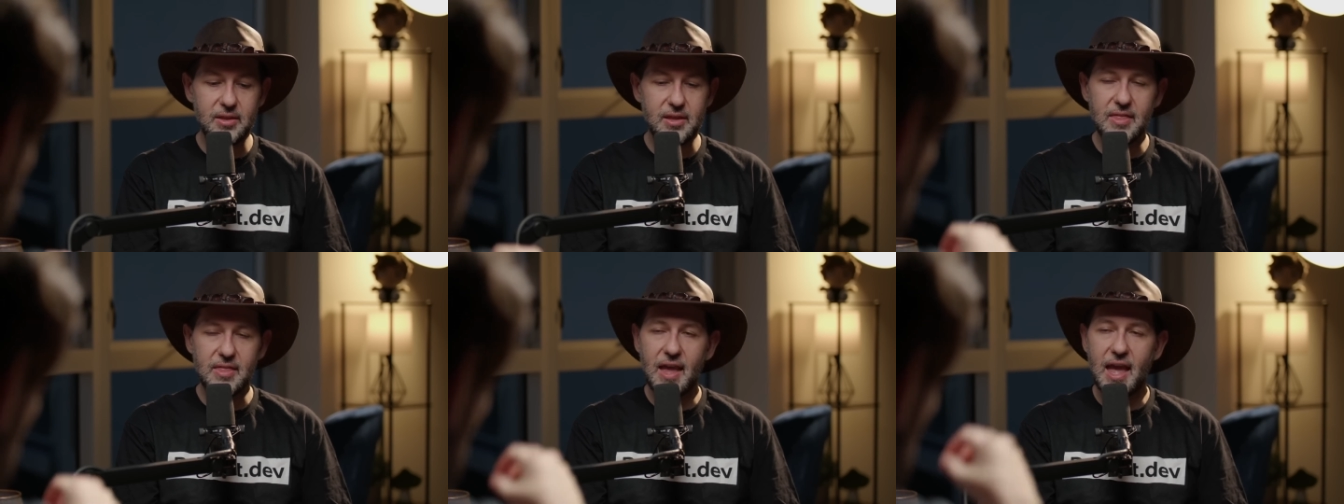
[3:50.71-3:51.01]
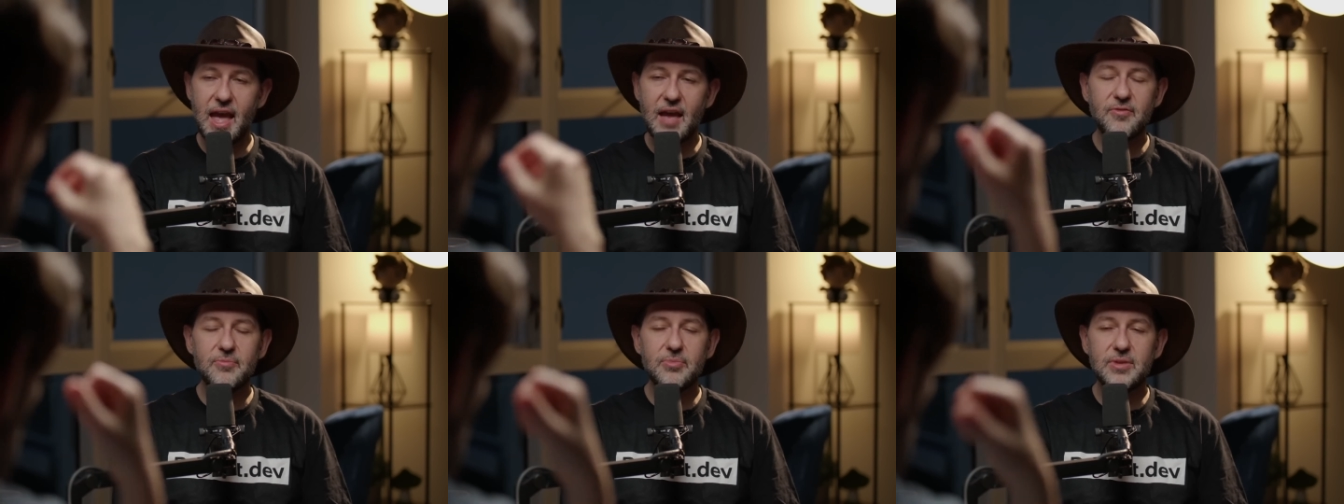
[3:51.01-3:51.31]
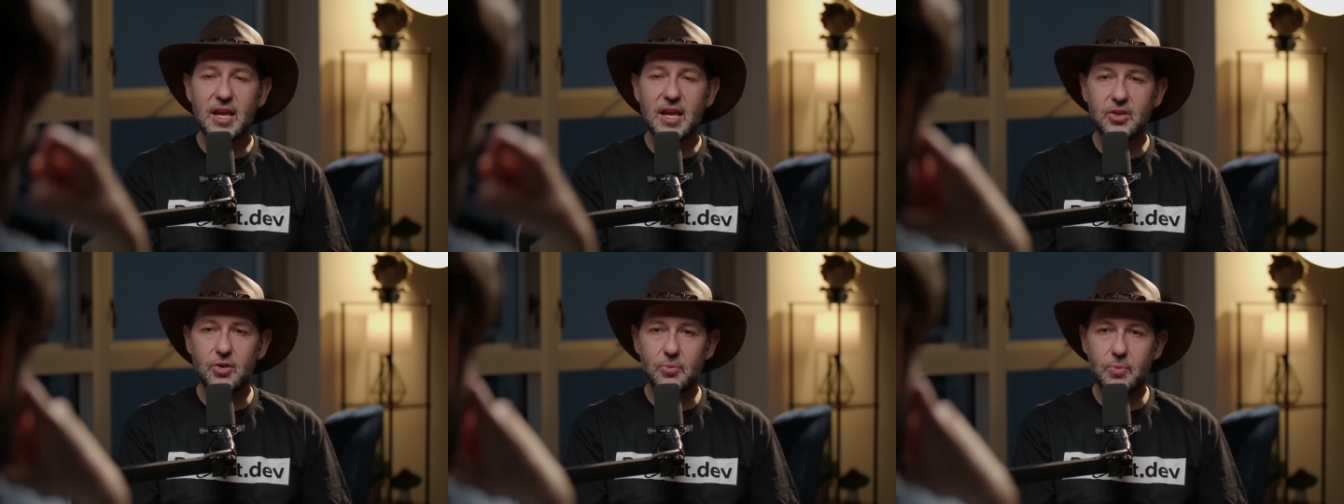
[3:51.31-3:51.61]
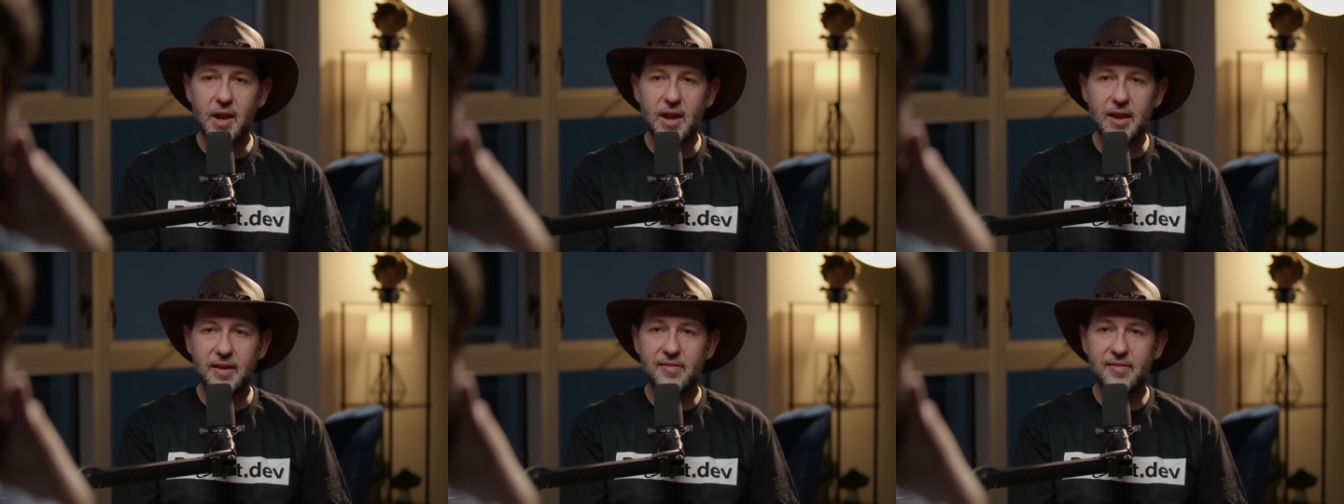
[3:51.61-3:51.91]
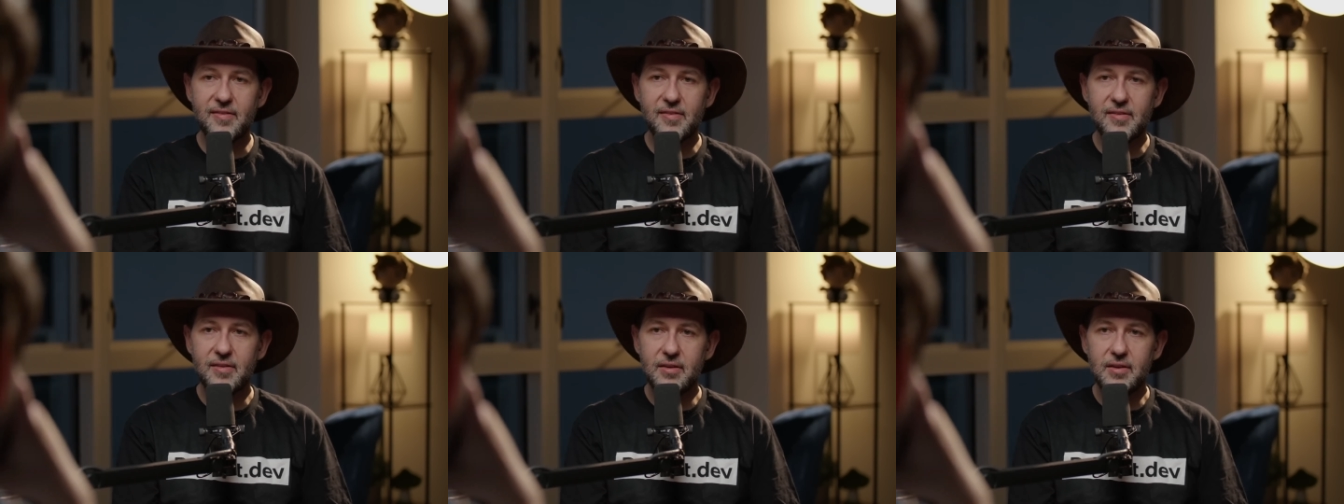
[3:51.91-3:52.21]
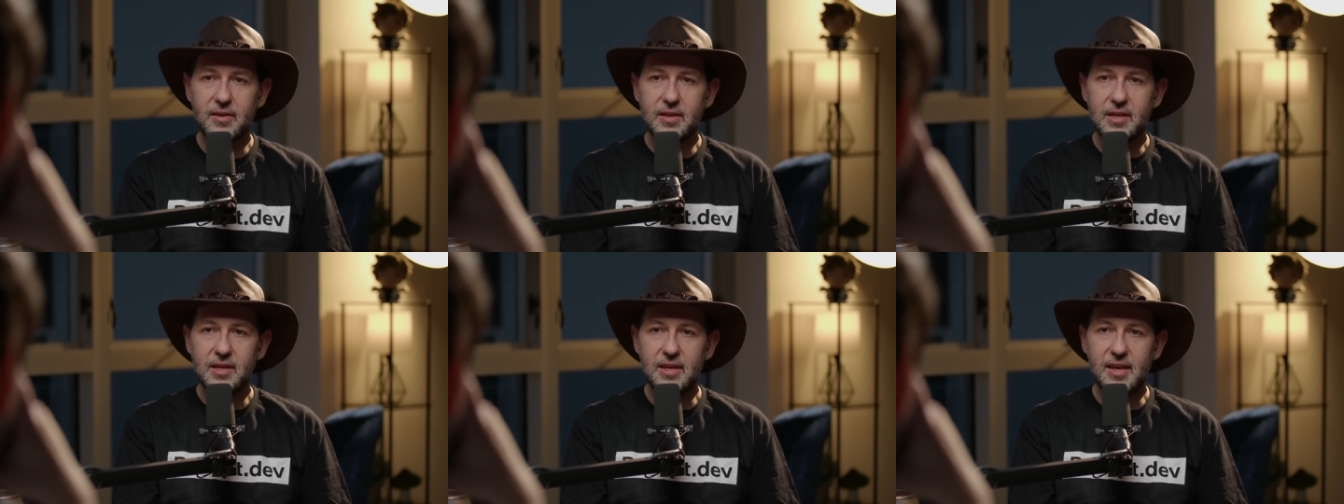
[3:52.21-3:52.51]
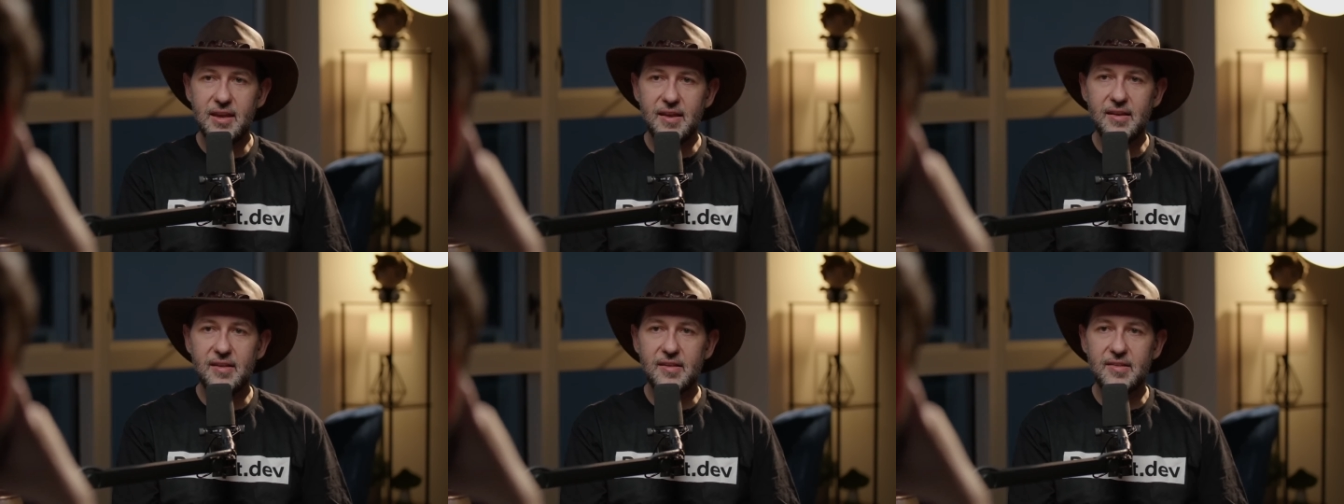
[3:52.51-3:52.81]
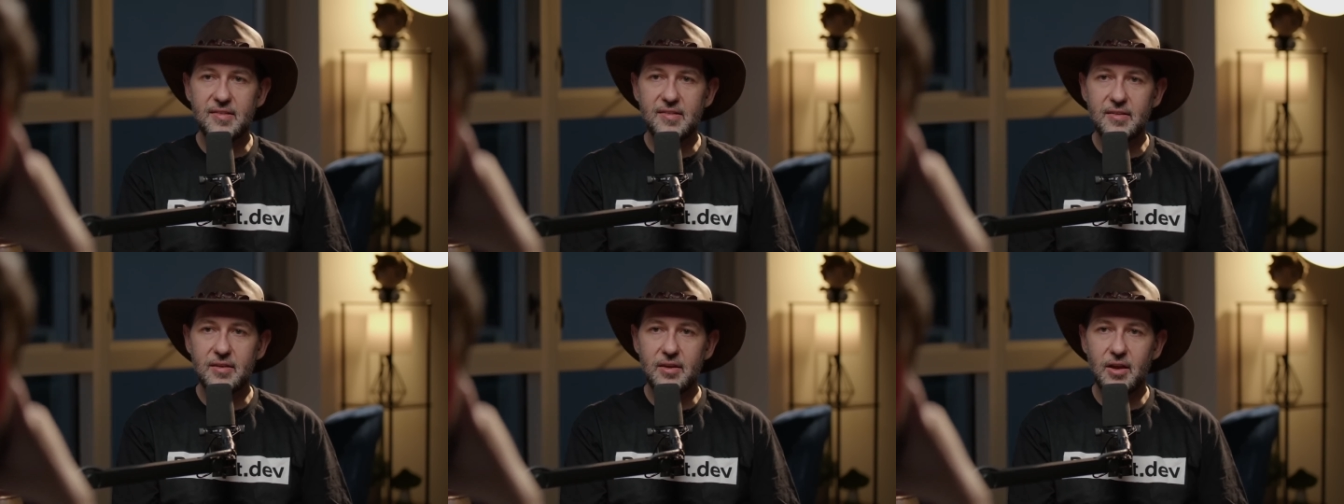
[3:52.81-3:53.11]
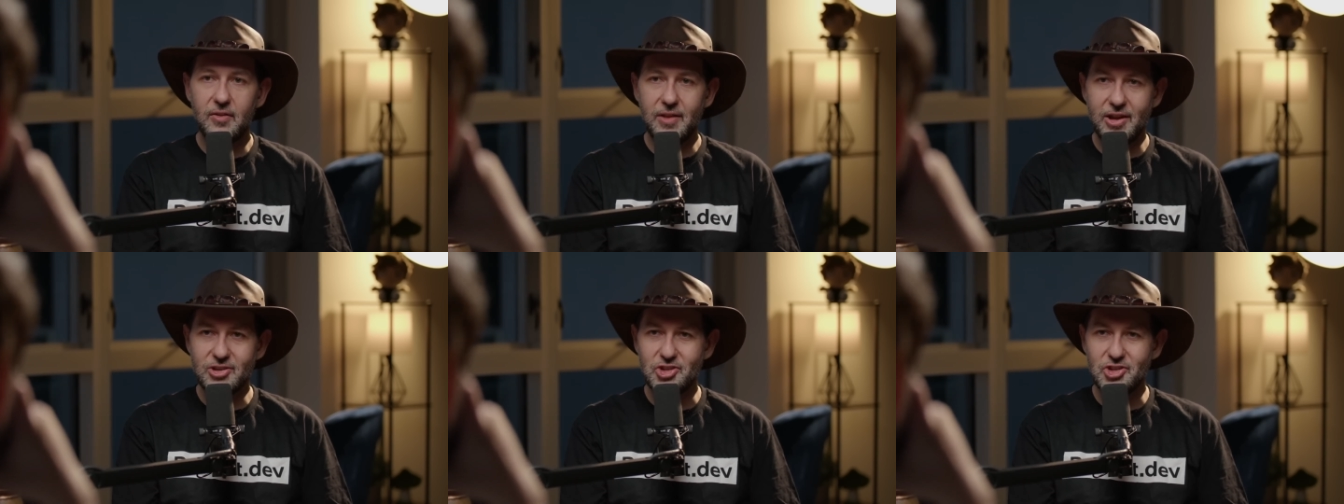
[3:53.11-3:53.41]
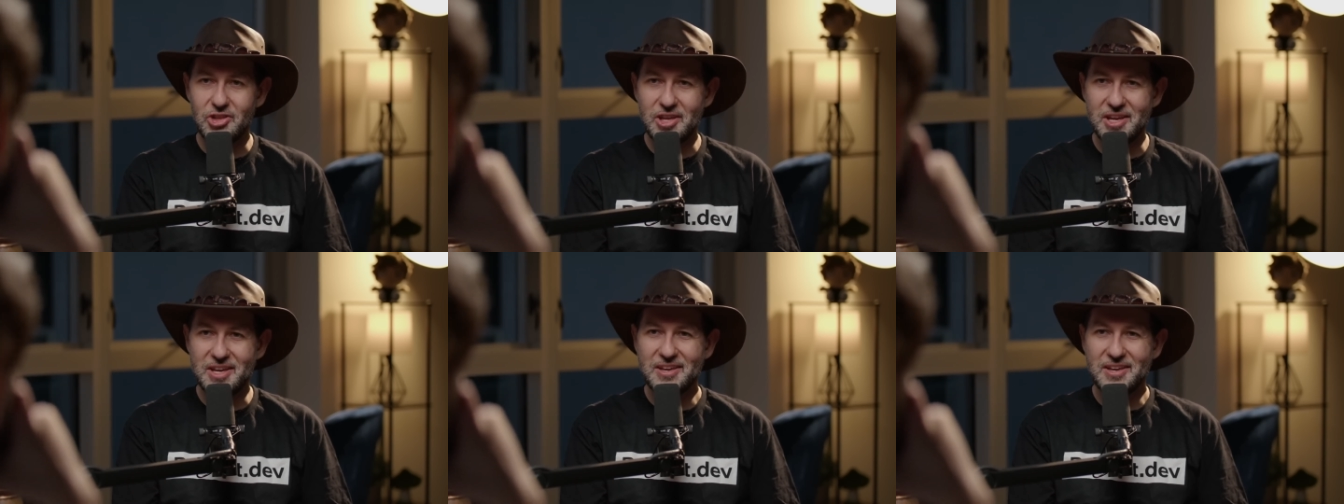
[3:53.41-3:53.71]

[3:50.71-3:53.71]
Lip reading: him dead to rights. He's allegedly